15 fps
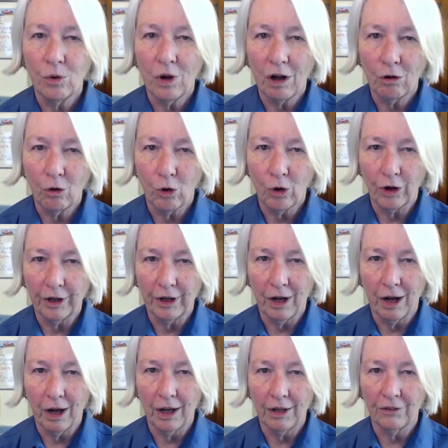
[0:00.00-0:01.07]

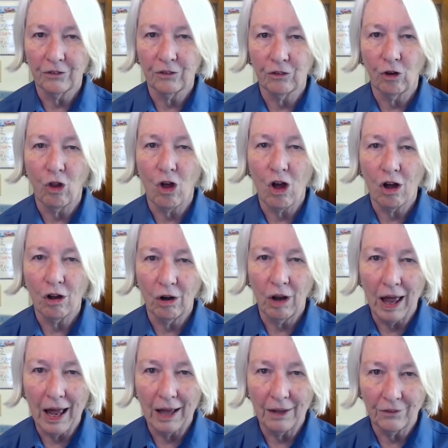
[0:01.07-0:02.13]
well-organized,
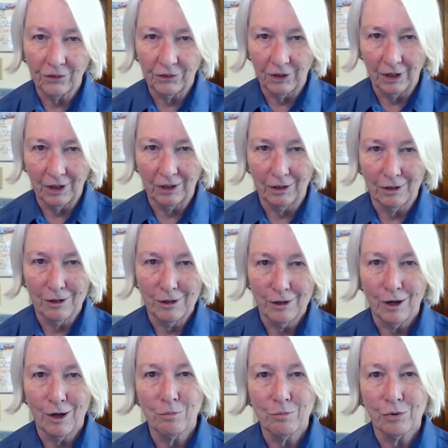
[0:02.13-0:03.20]
long-lasting
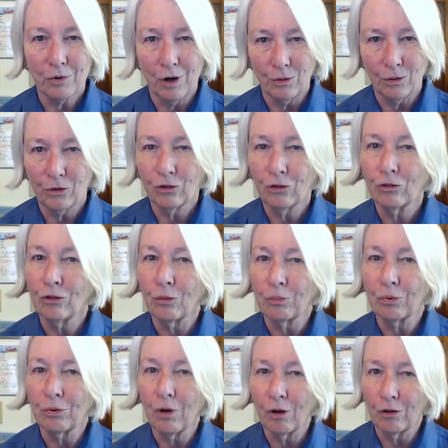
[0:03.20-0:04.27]
approach
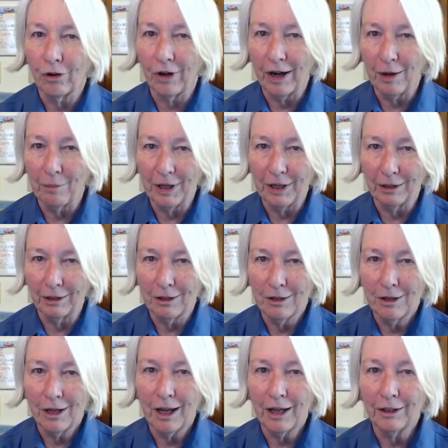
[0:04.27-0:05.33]
to programming
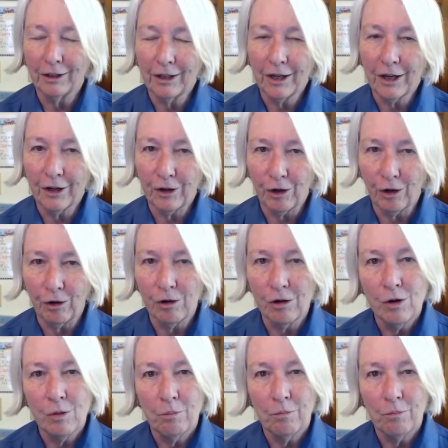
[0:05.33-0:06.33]
and care,